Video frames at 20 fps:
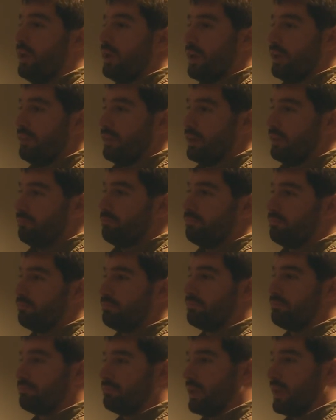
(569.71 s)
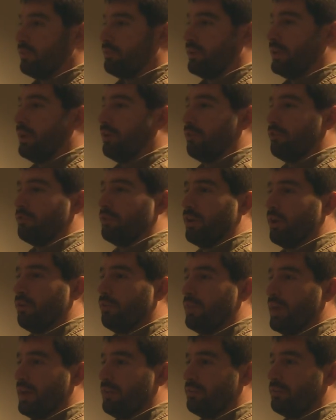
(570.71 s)
And then as the years
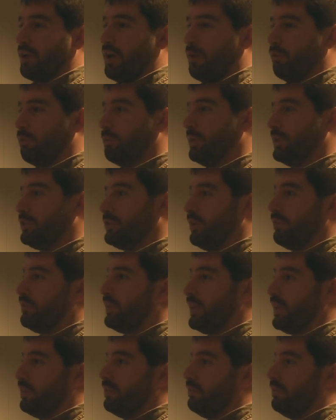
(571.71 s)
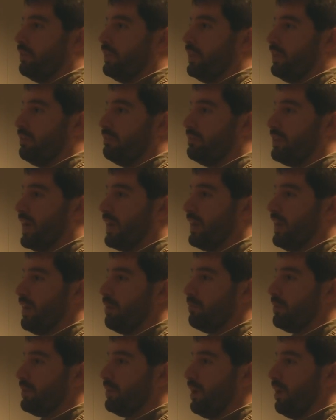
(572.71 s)
go, that's we'll be shifting into the
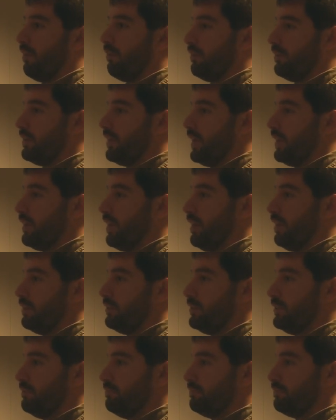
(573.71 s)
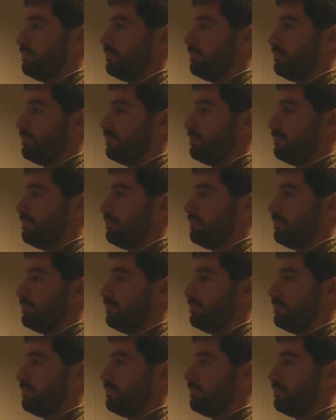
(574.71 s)
dicamba tolerant technology.